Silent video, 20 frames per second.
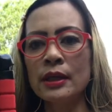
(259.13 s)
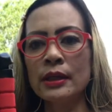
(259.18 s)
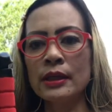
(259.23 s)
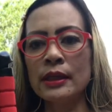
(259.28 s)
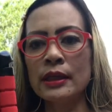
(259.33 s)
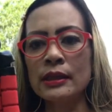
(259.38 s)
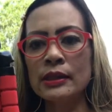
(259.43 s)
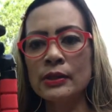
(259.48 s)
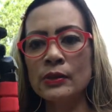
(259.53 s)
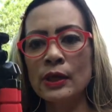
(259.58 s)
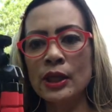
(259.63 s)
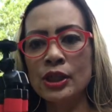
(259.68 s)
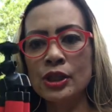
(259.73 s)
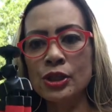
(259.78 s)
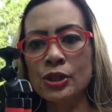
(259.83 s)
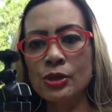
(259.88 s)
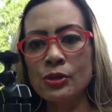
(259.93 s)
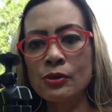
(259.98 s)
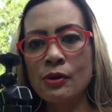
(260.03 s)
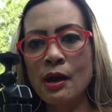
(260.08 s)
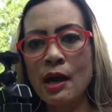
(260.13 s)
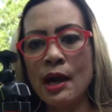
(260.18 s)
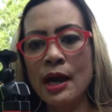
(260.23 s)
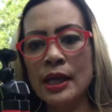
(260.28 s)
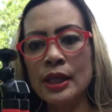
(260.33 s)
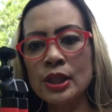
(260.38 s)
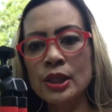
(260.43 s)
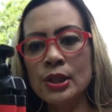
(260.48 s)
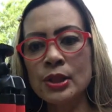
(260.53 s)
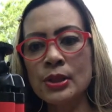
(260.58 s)
yeah so I
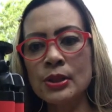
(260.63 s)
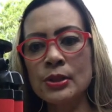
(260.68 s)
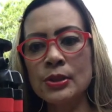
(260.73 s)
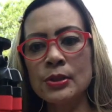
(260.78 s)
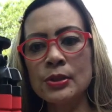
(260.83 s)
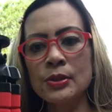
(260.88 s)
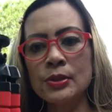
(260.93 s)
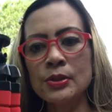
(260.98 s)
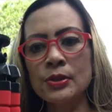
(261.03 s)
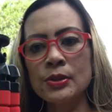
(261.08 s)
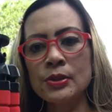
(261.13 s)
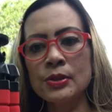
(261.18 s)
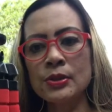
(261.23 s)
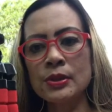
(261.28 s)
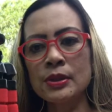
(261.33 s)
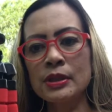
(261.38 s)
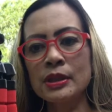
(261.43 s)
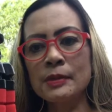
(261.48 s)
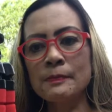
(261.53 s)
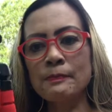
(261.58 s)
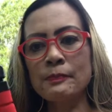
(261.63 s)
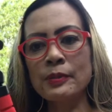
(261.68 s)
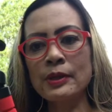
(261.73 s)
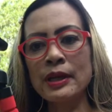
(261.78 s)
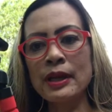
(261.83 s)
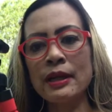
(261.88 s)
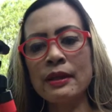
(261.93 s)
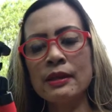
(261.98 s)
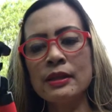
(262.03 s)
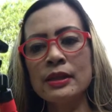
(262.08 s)
try to
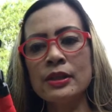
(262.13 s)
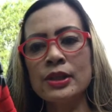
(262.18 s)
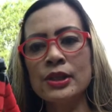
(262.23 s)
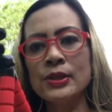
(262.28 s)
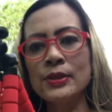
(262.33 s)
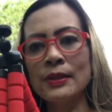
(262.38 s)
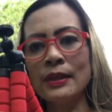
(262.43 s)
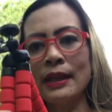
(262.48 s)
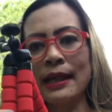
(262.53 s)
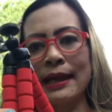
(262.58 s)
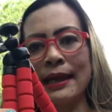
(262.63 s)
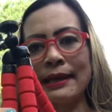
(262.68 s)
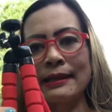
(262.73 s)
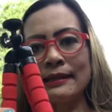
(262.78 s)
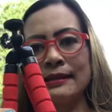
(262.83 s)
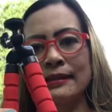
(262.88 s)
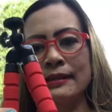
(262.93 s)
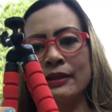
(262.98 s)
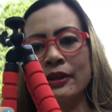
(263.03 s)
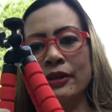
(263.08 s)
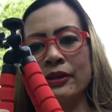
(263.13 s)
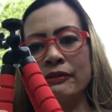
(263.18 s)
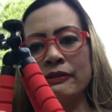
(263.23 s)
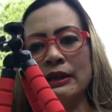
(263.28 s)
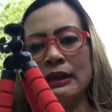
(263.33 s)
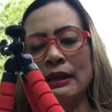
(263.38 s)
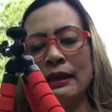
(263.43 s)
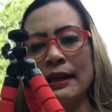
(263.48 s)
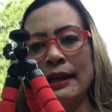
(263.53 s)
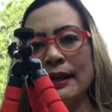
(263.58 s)
spread the two legs the three
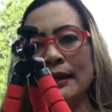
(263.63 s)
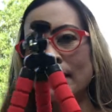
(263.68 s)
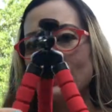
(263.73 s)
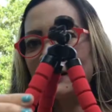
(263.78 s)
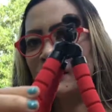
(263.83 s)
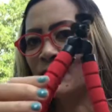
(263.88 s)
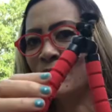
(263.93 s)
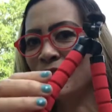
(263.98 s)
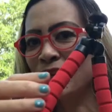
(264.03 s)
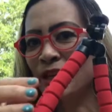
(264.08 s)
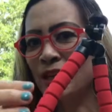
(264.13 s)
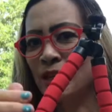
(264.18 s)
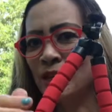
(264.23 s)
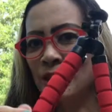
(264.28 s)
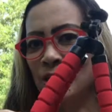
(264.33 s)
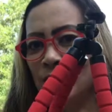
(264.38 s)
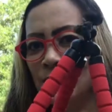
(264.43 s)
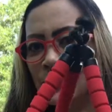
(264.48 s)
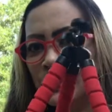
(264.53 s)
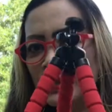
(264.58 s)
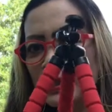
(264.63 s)
legs so